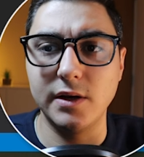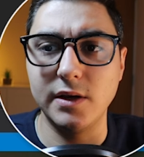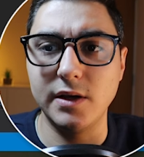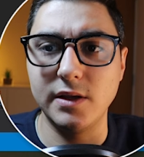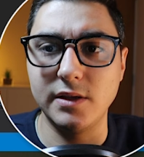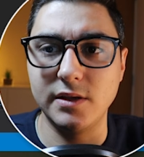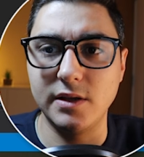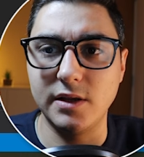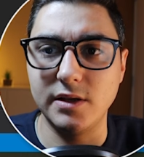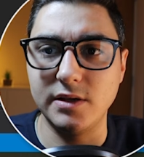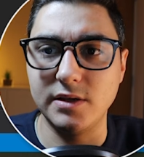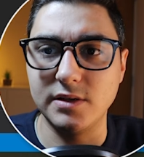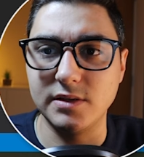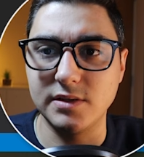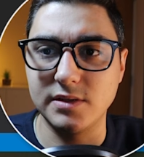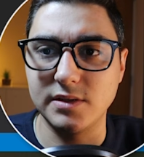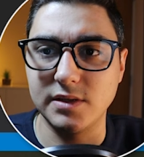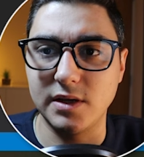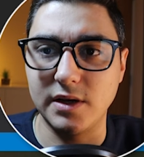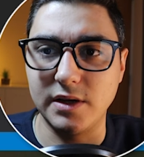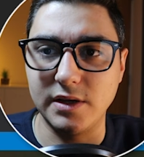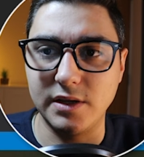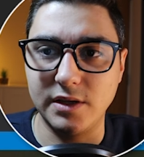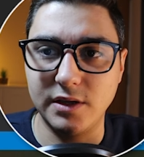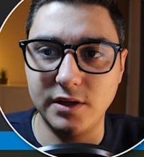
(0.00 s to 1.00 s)
and then
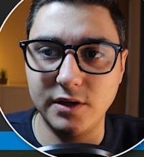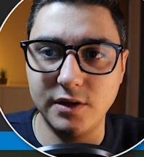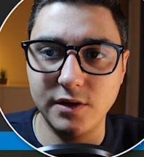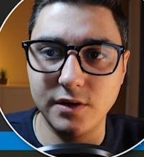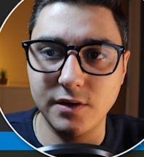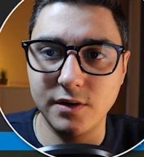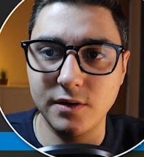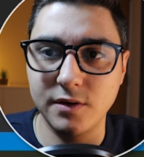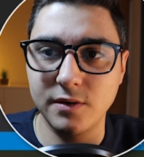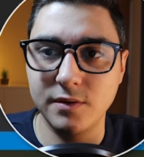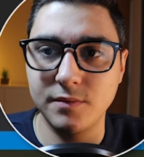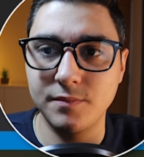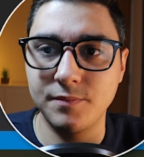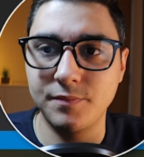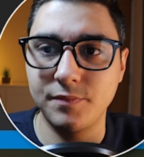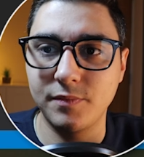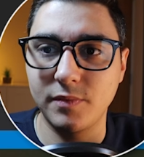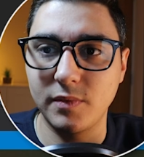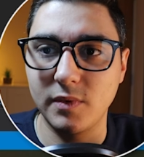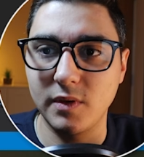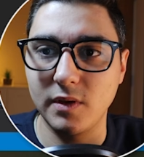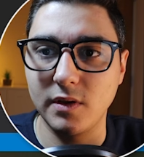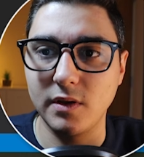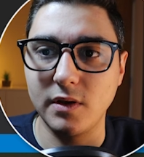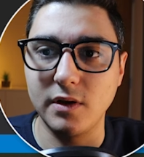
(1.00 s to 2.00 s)
inside here,
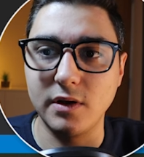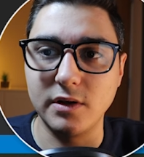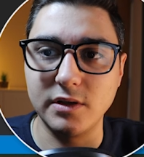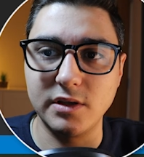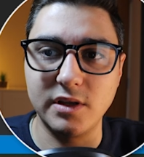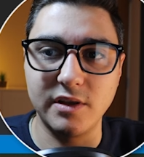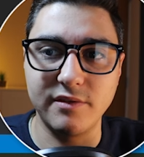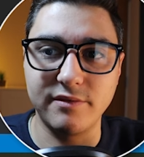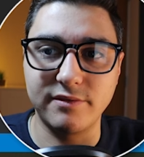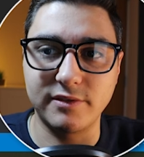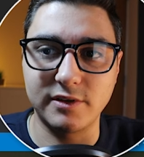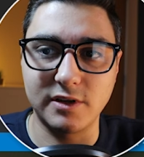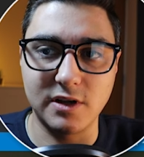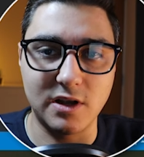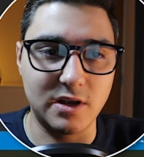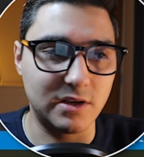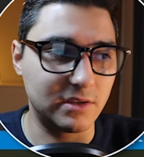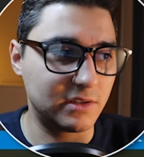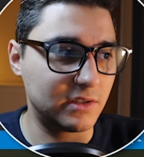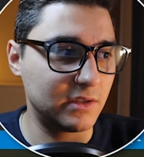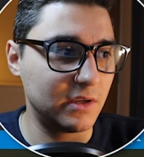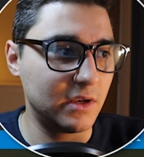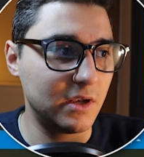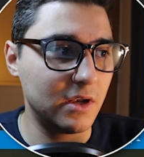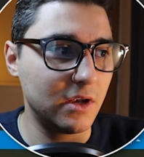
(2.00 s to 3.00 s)
a div
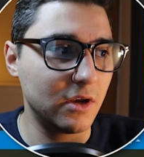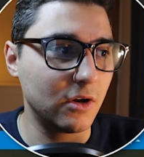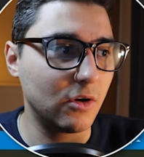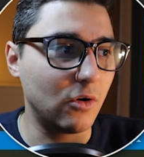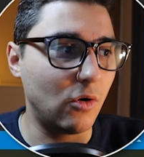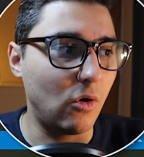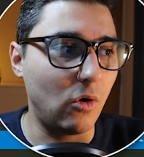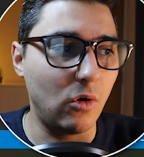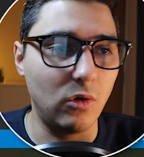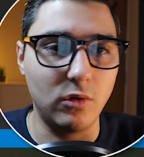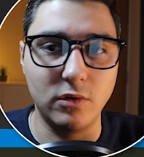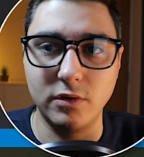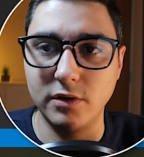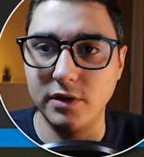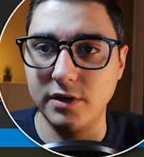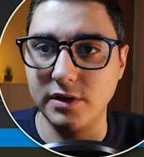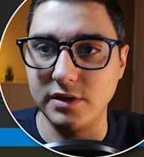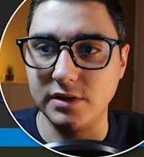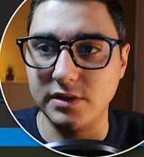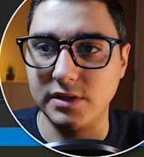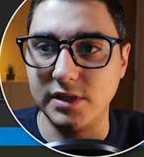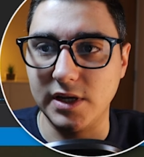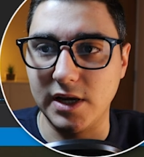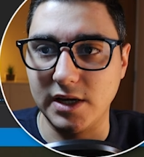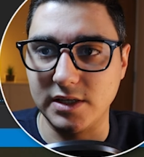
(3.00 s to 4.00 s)
class call
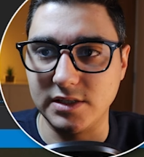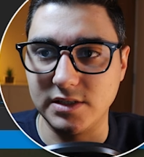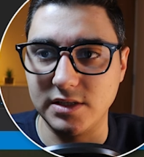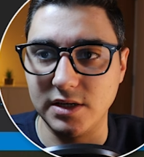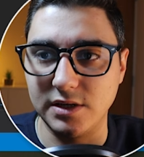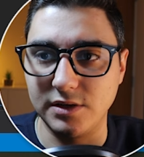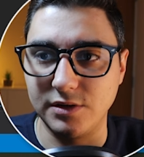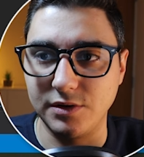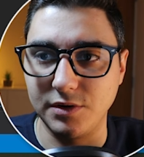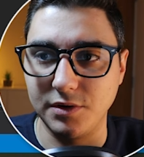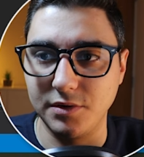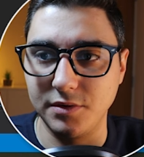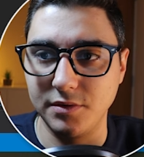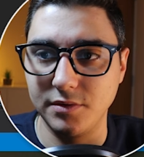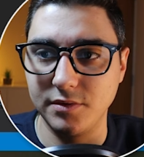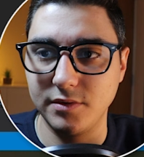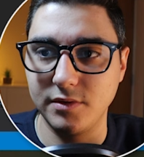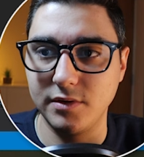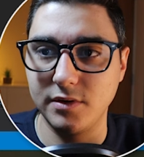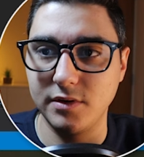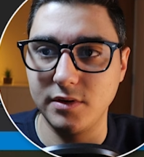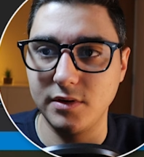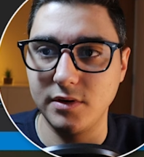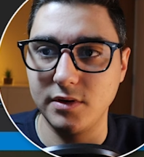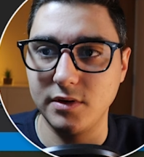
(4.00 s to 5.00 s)
and text center
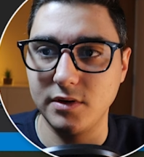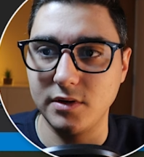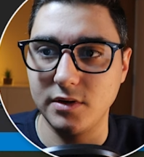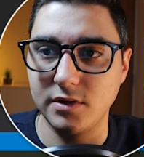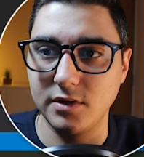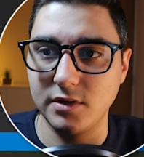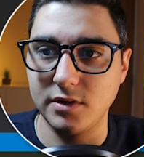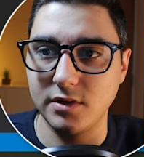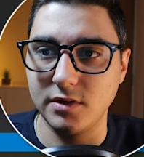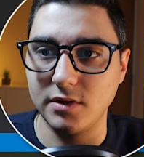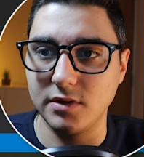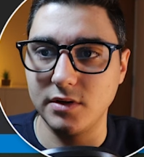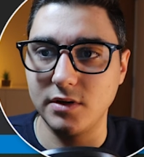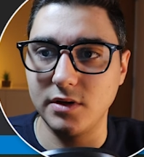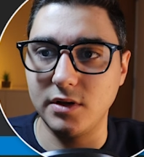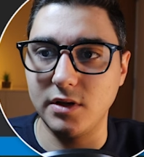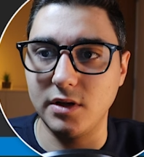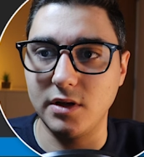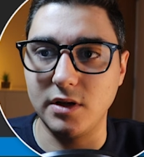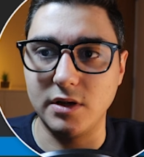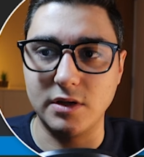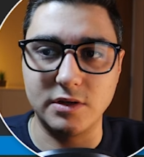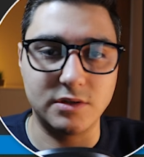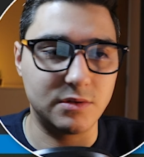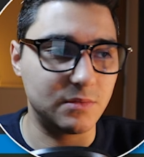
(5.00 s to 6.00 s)

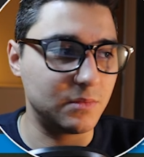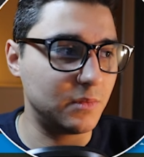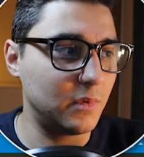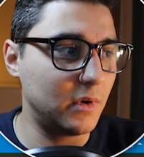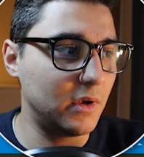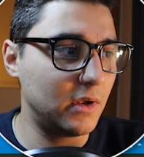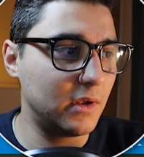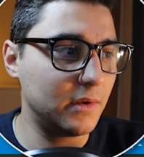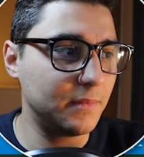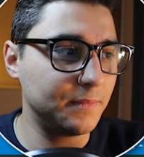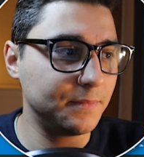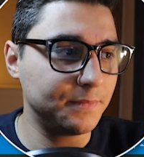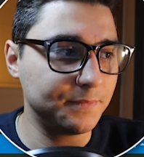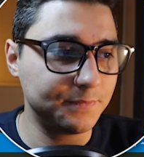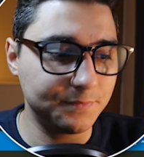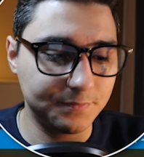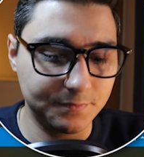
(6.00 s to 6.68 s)
as well.